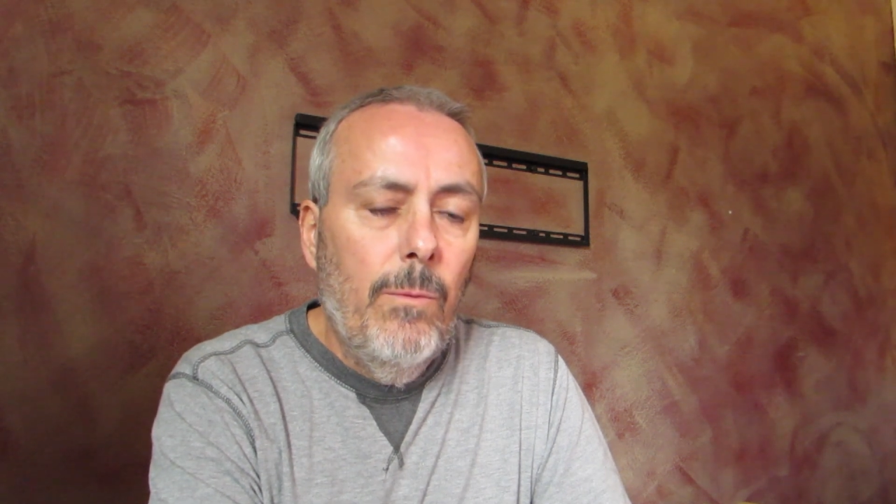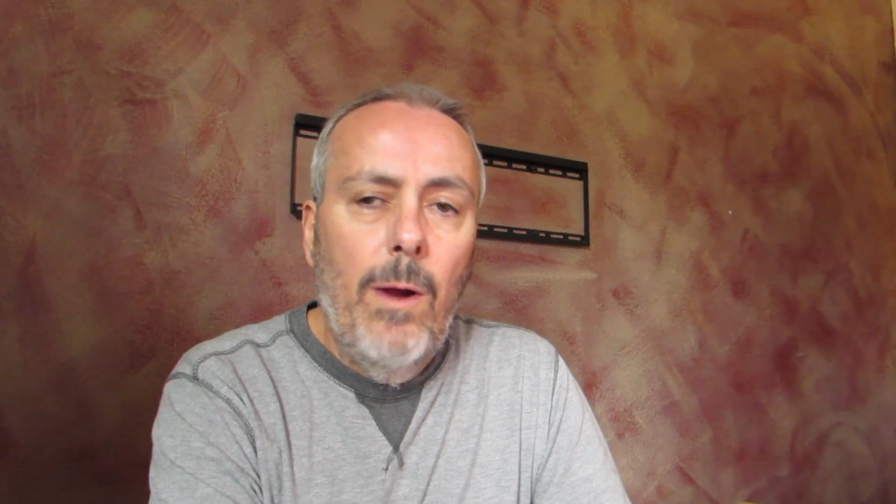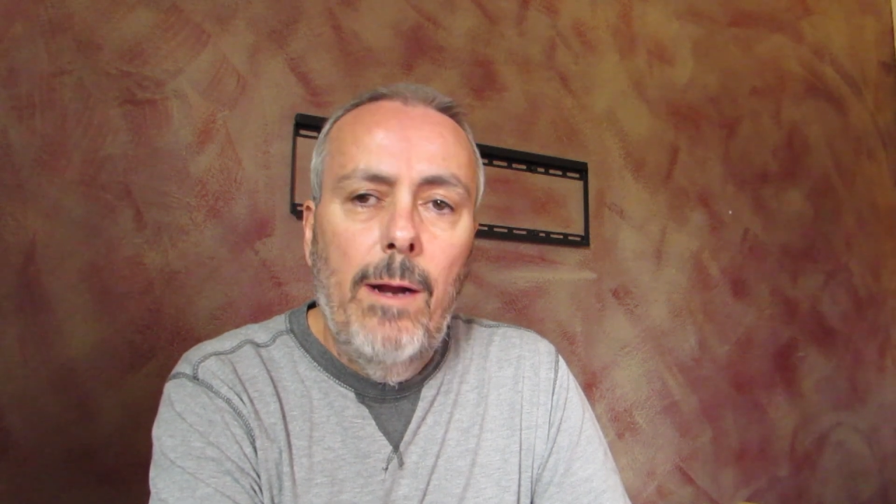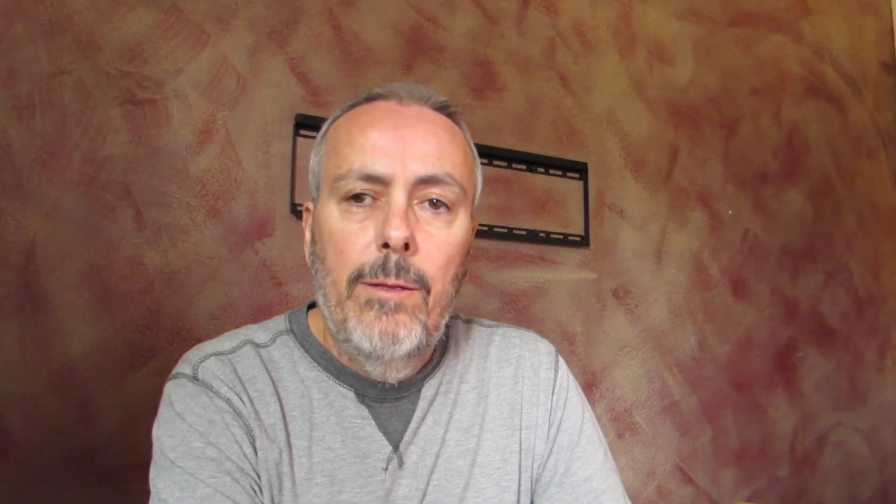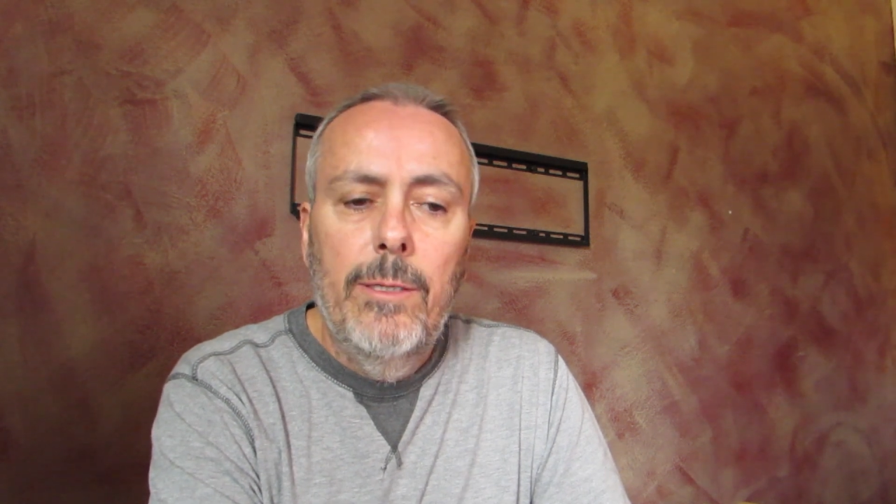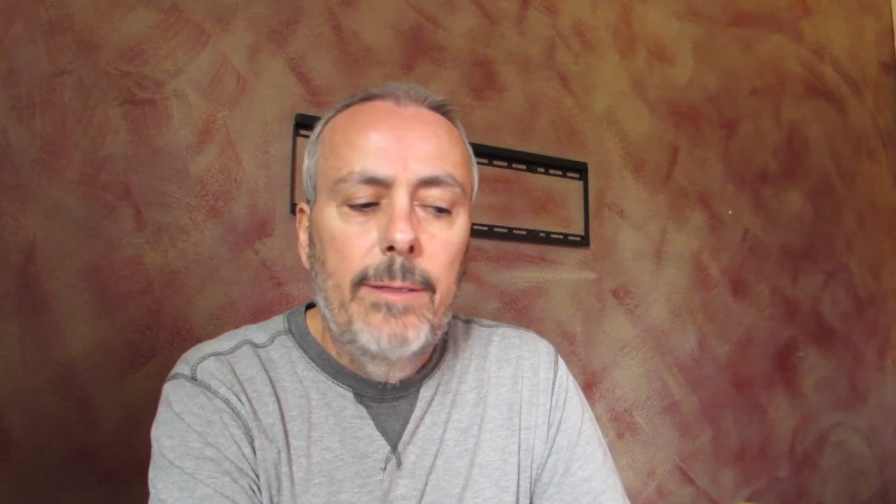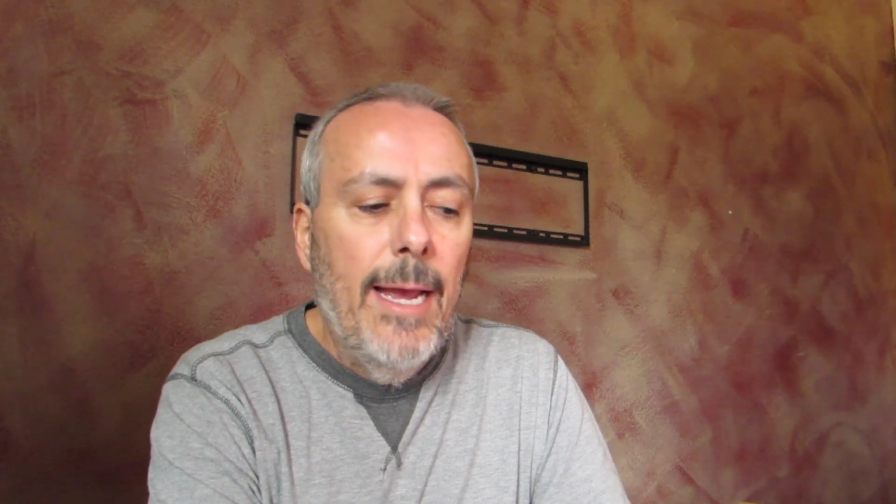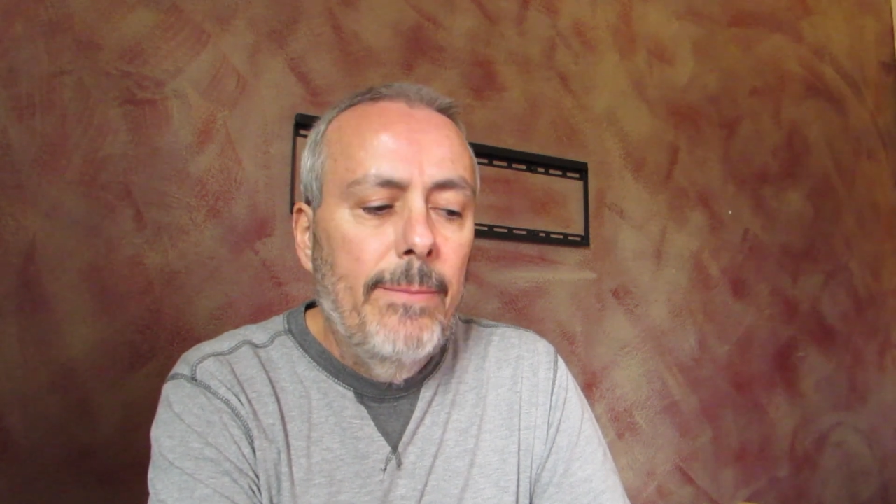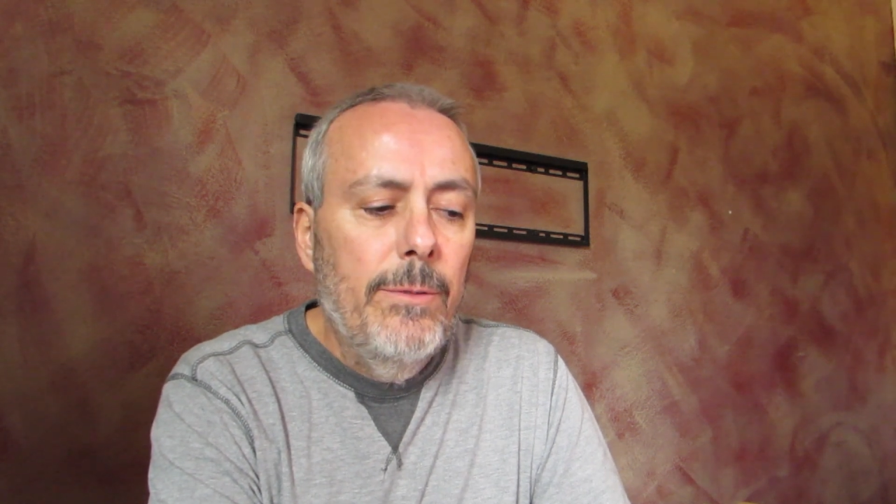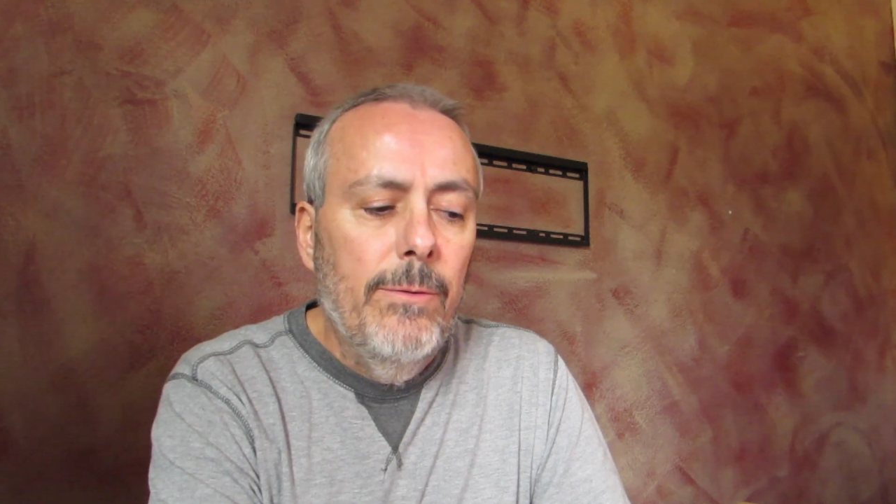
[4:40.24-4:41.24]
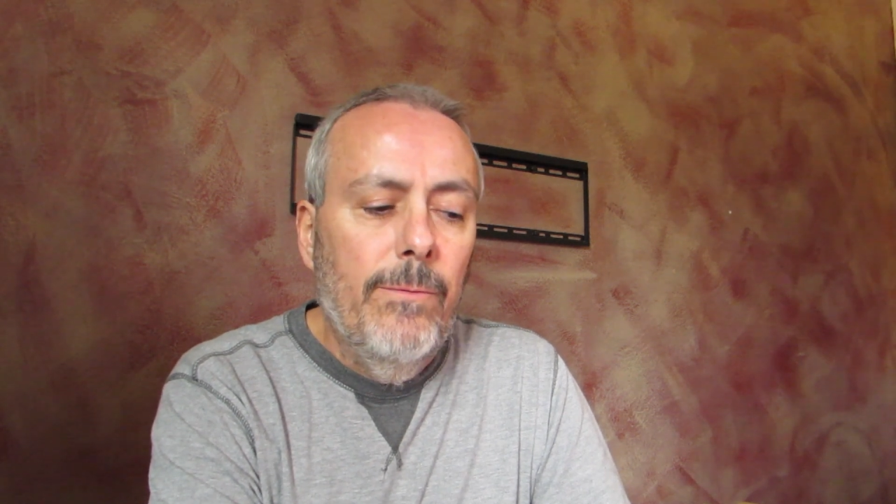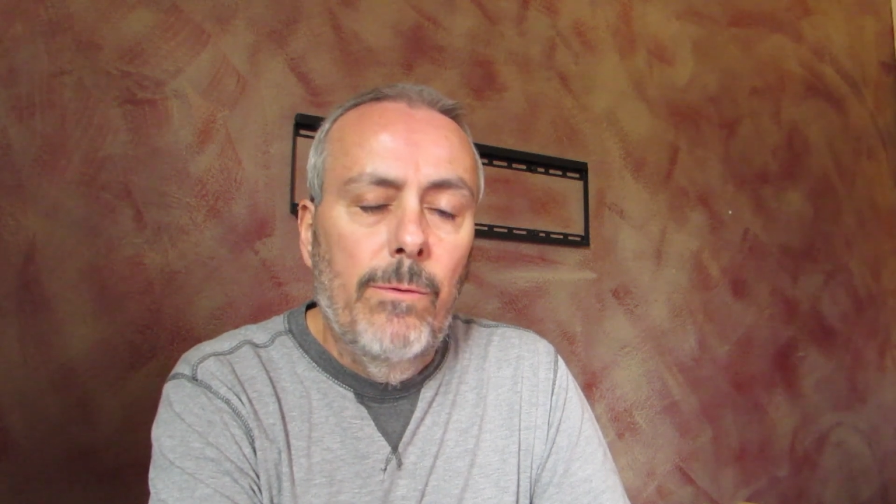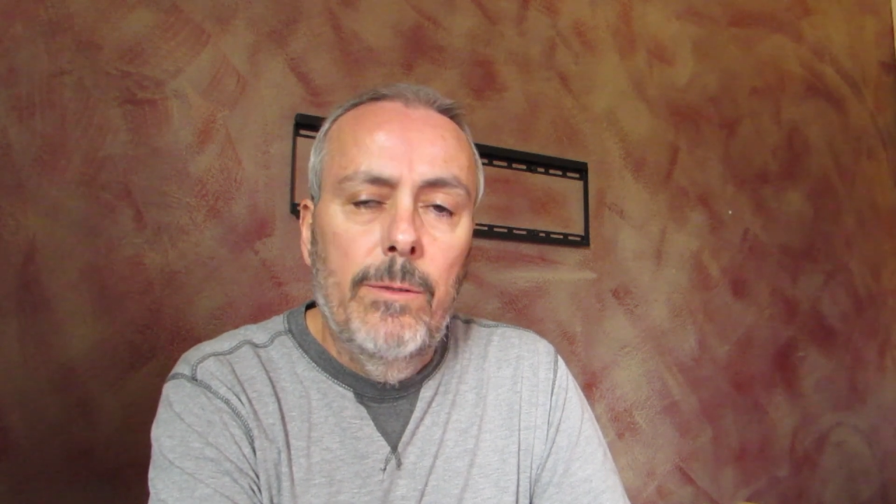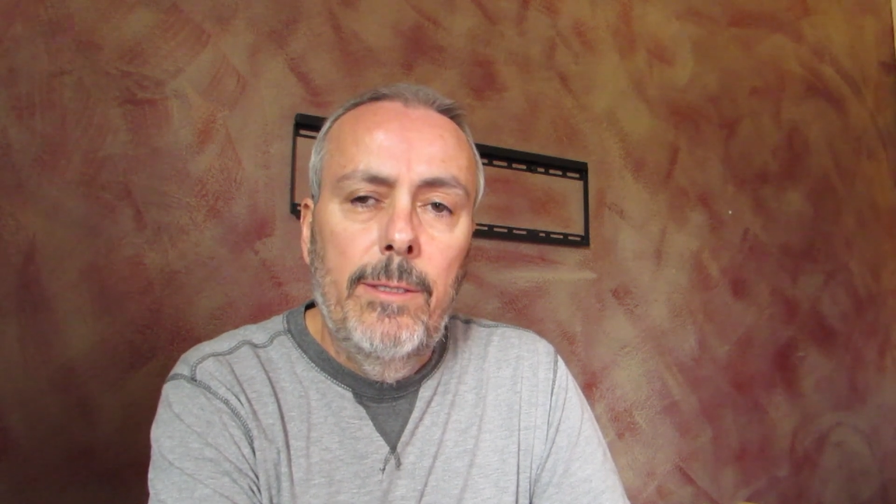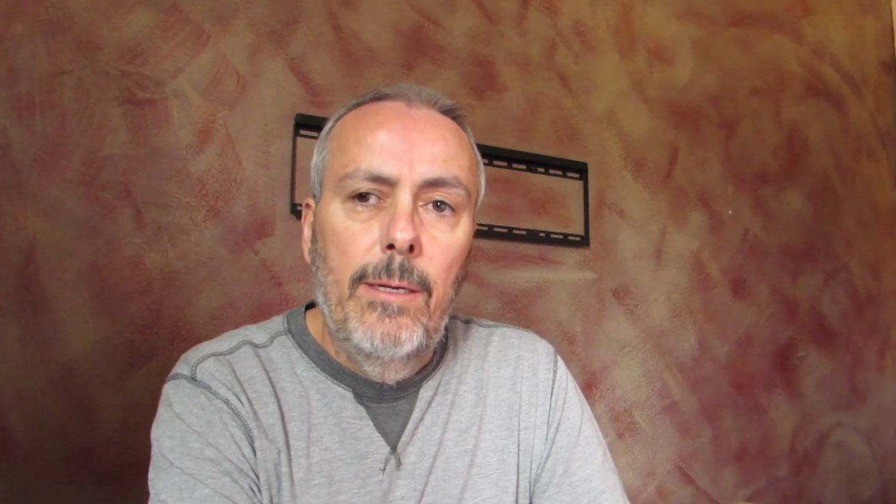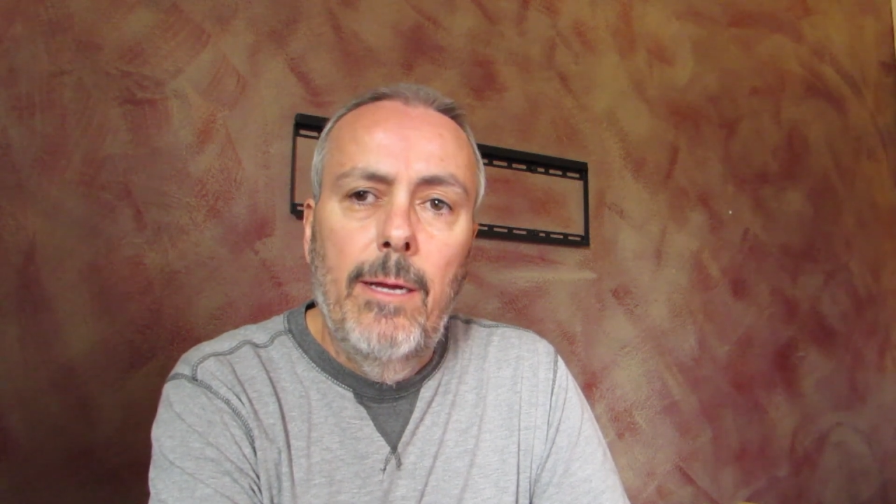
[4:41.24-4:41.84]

wireless adapter for, say,